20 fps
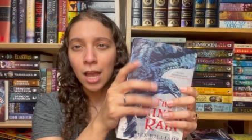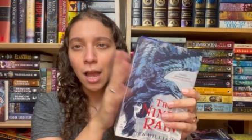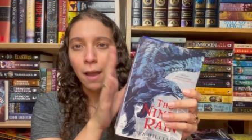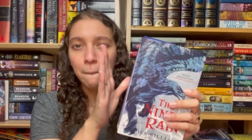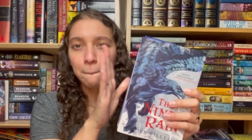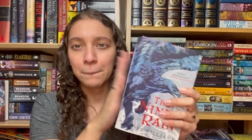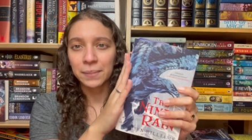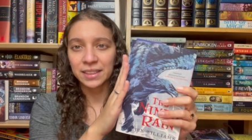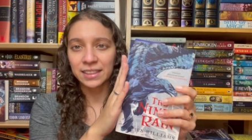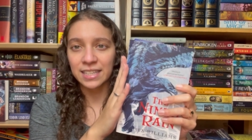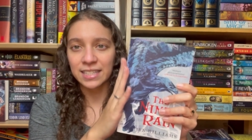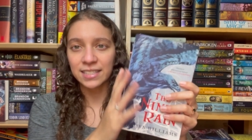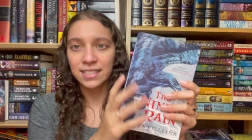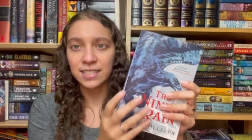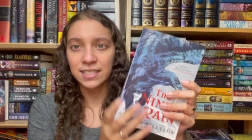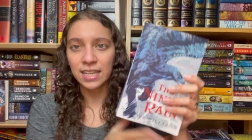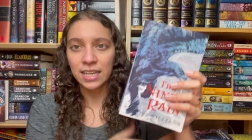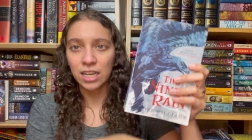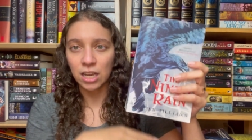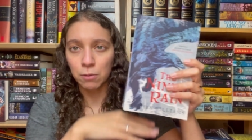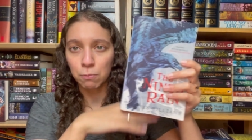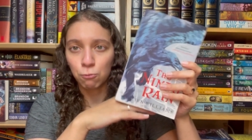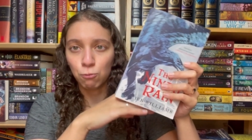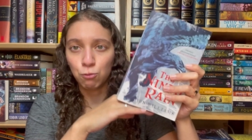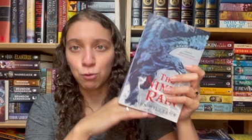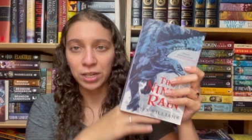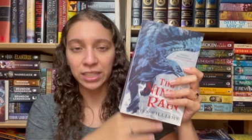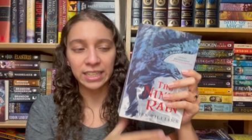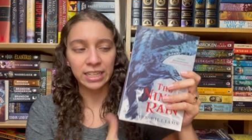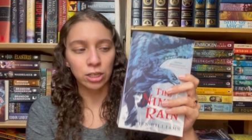but this is like a
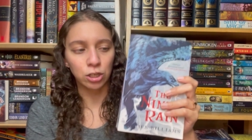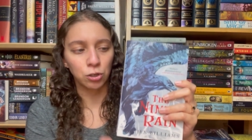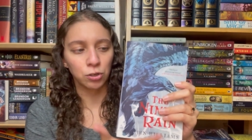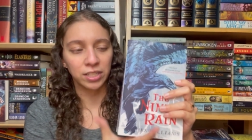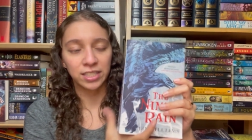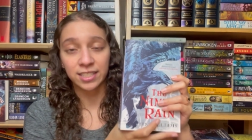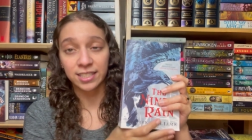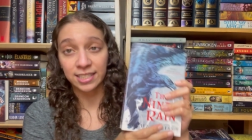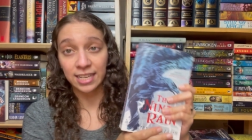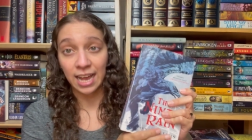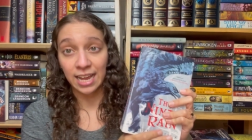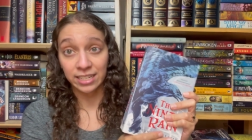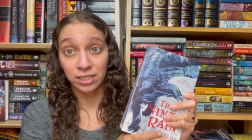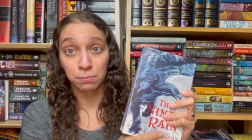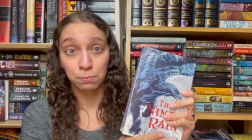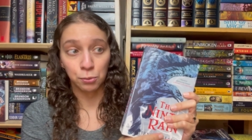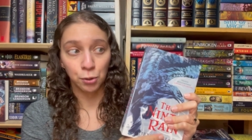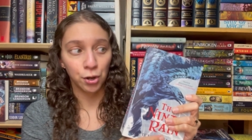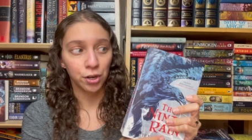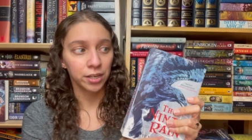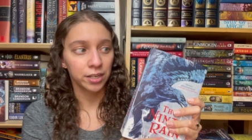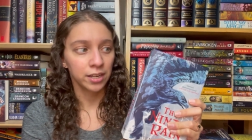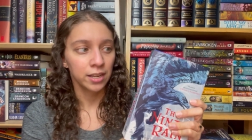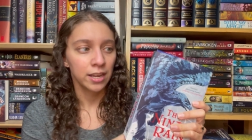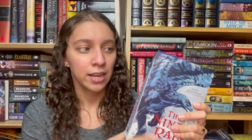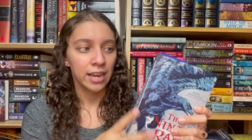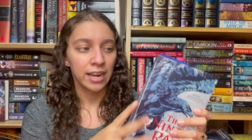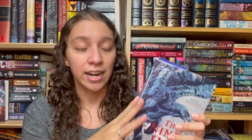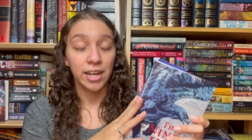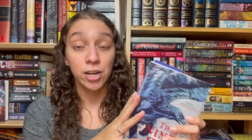really good size book,
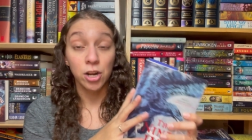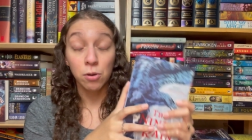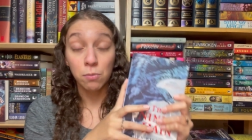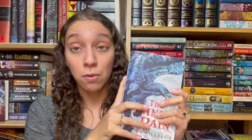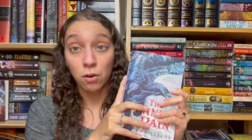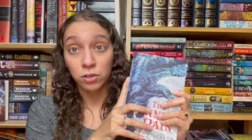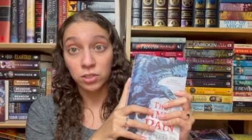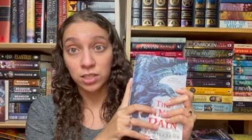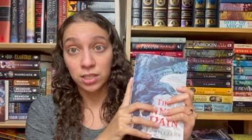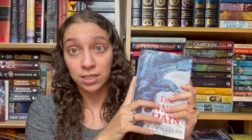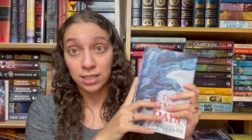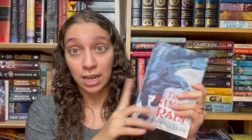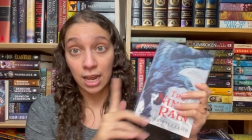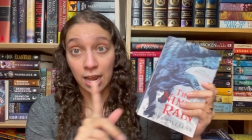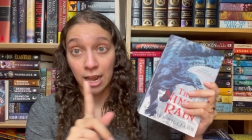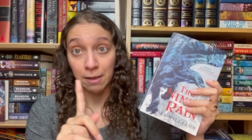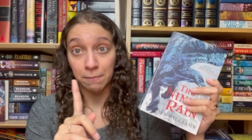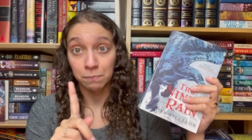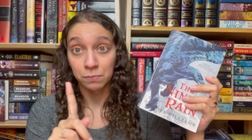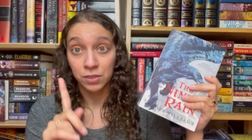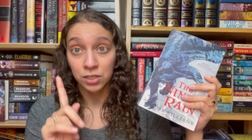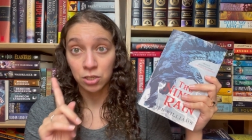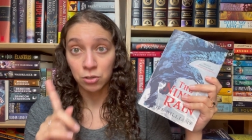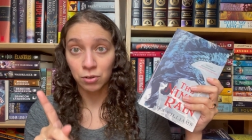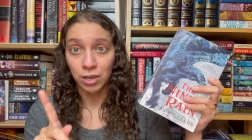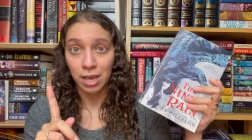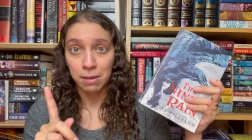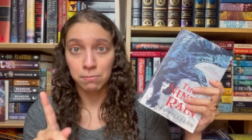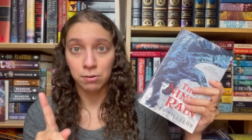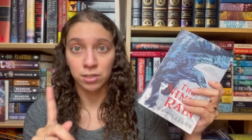and I know most of the time U
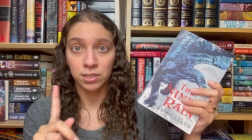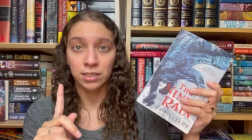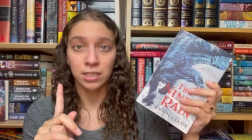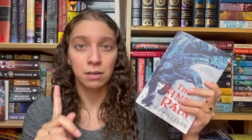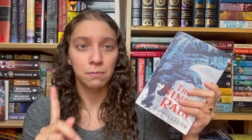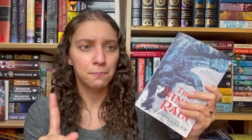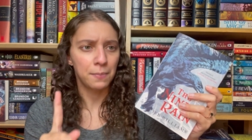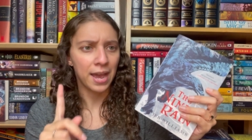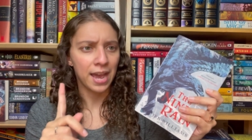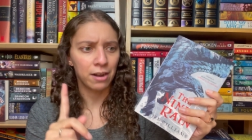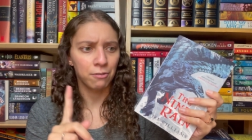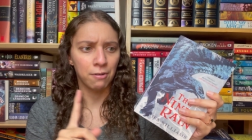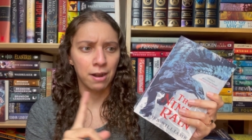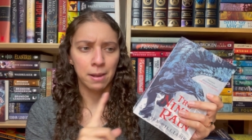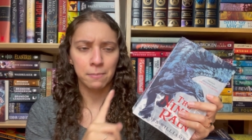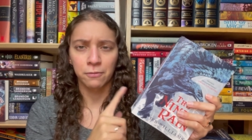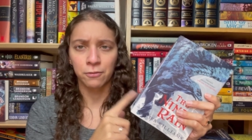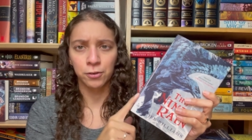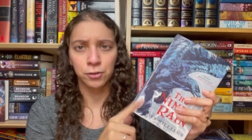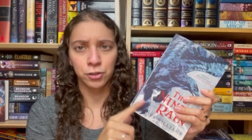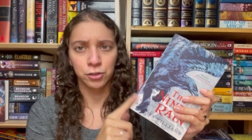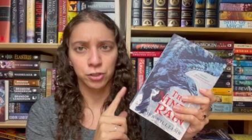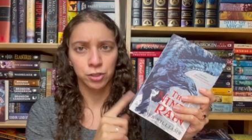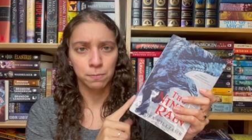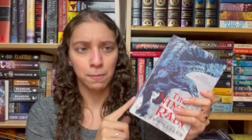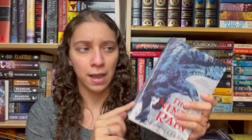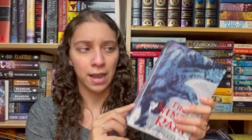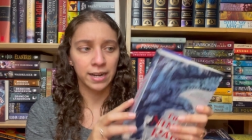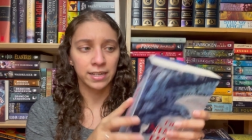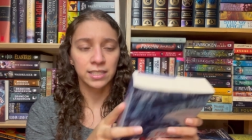K books get a bad rep for their
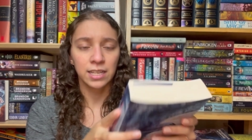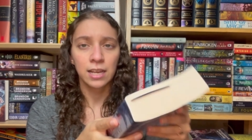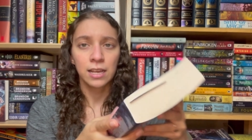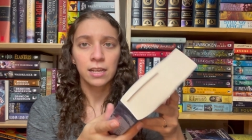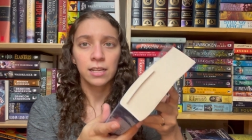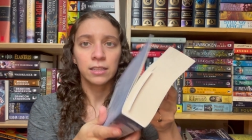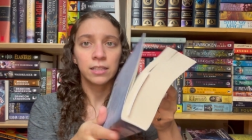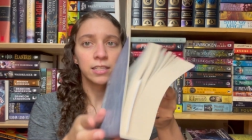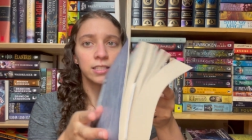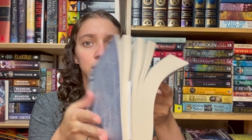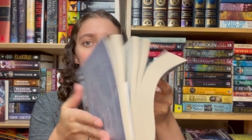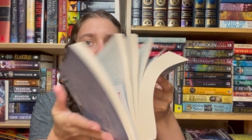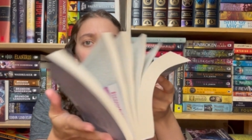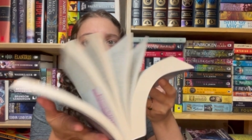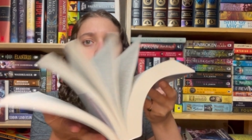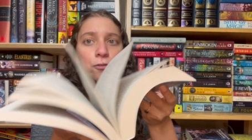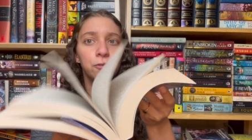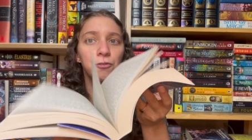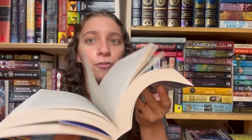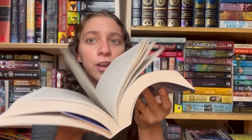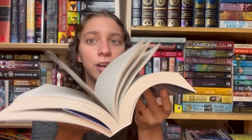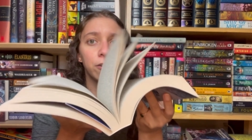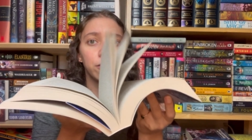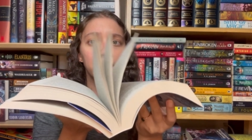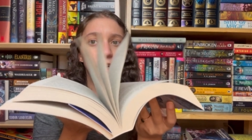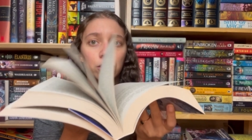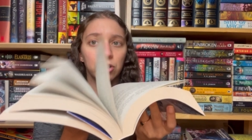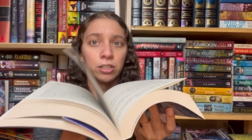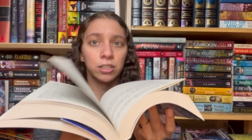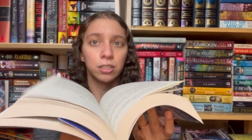spines. This is a very
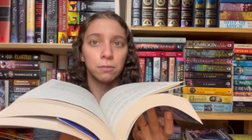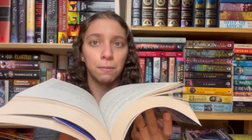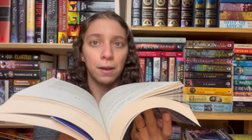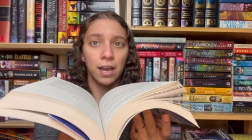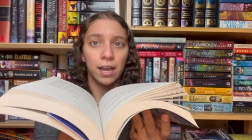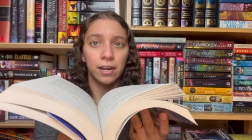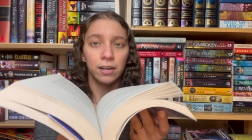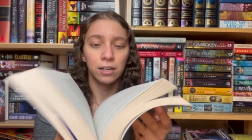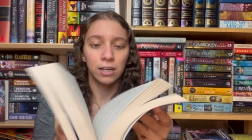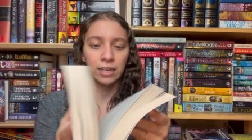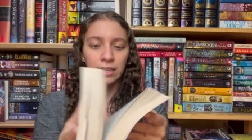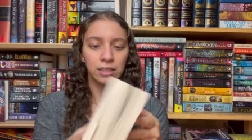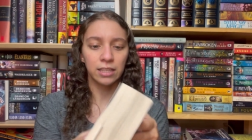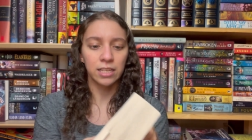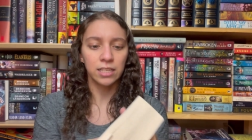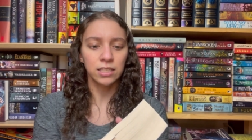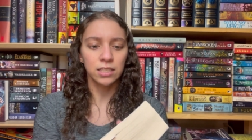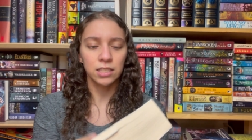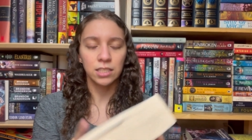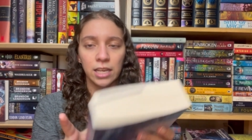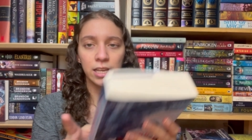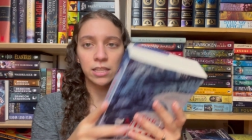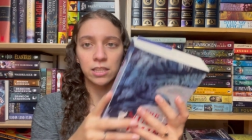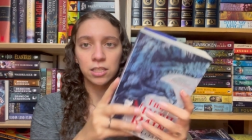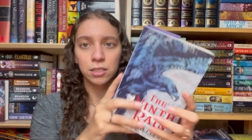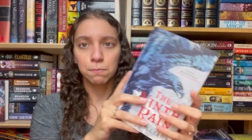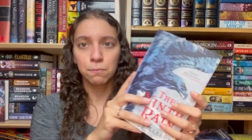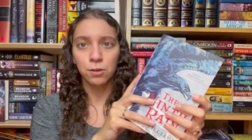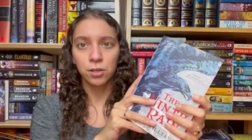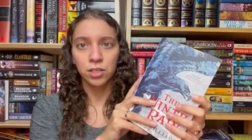good spine. Like this, like this
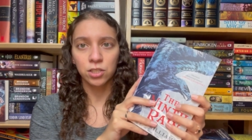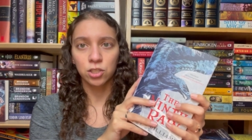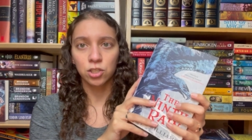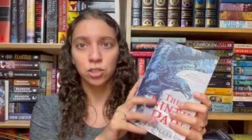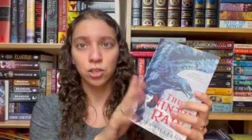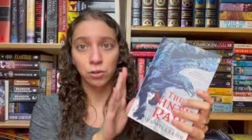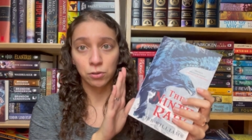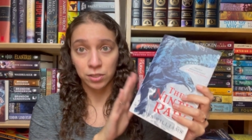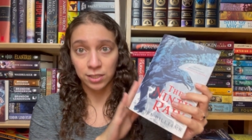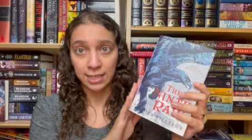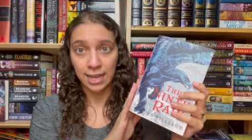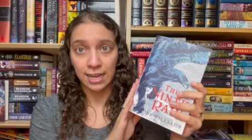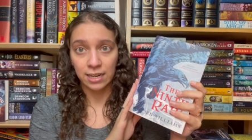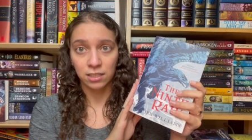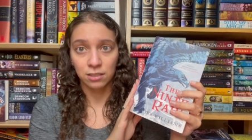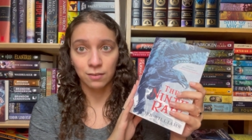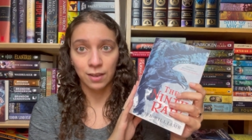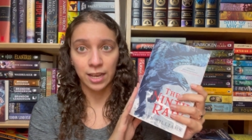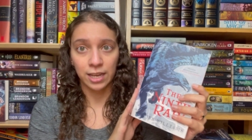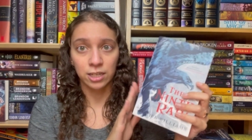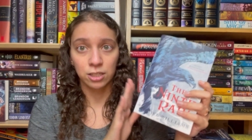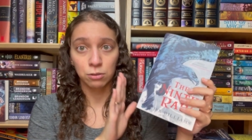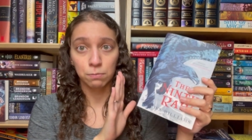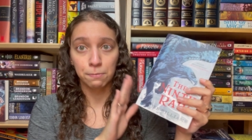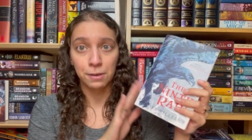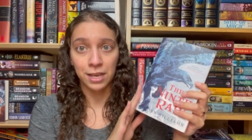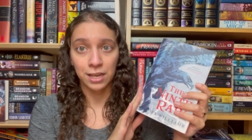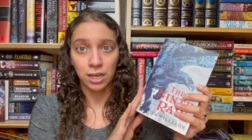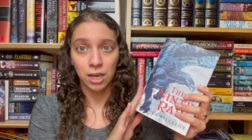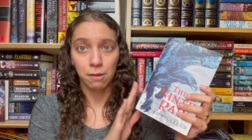book is so satisfying to
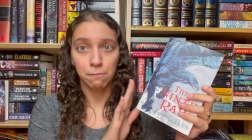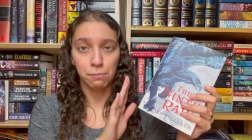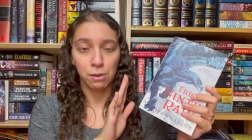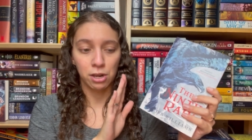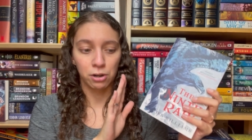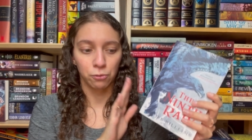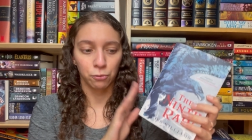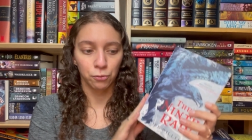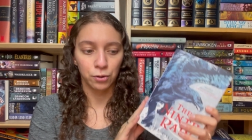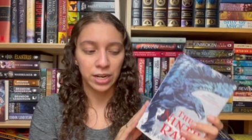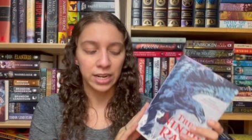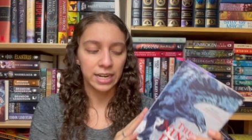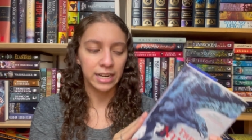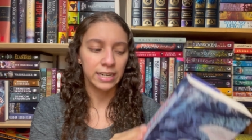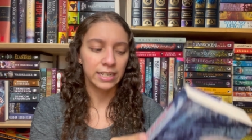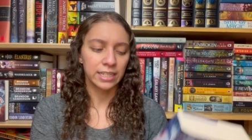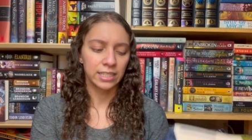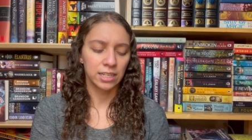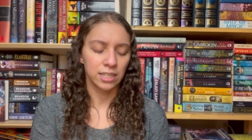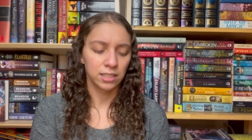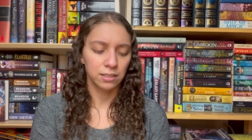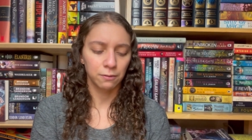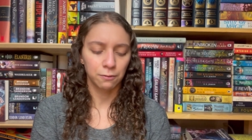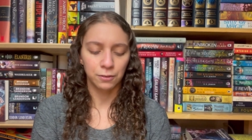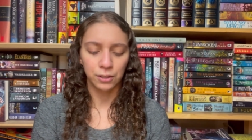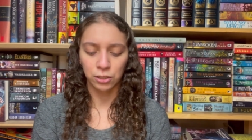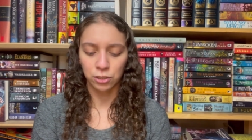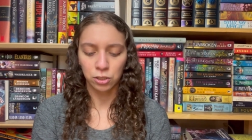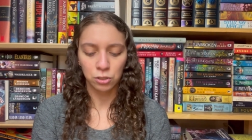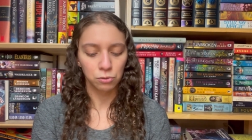pick up and read. It doesn't
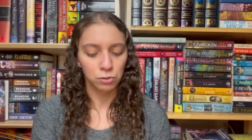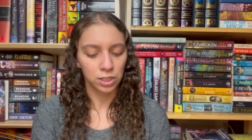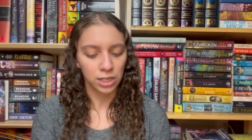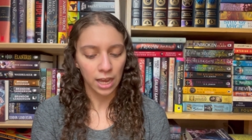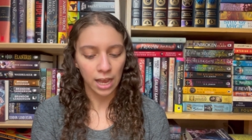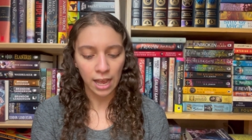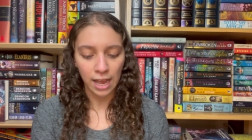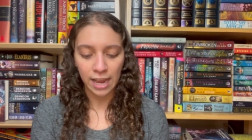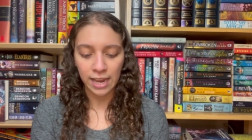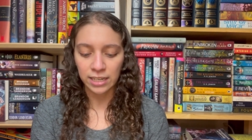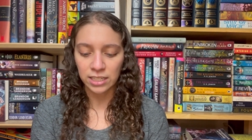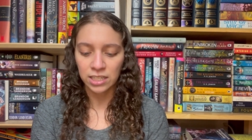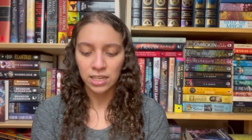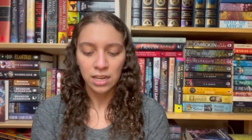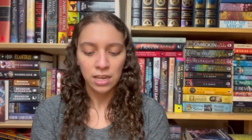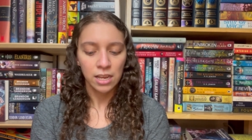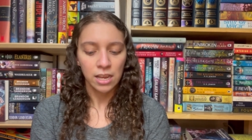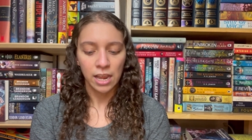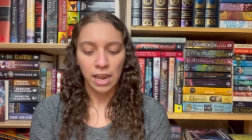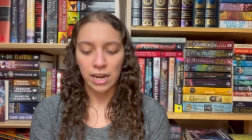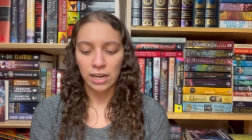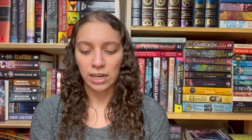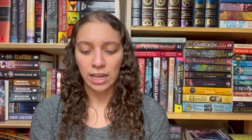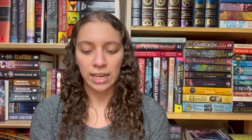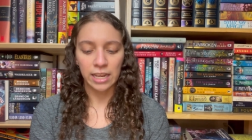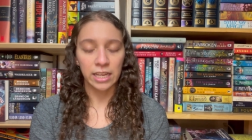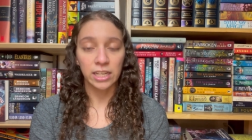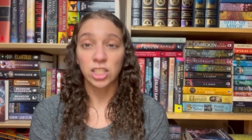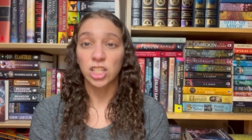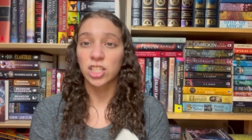feel too tight, and
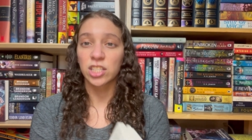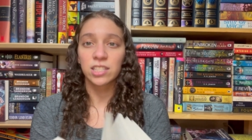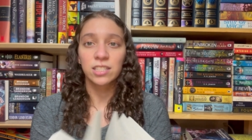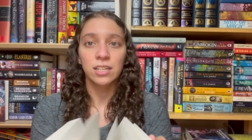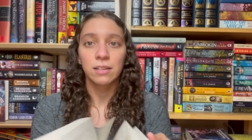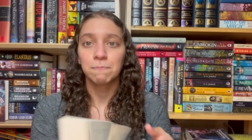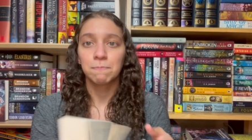like it just,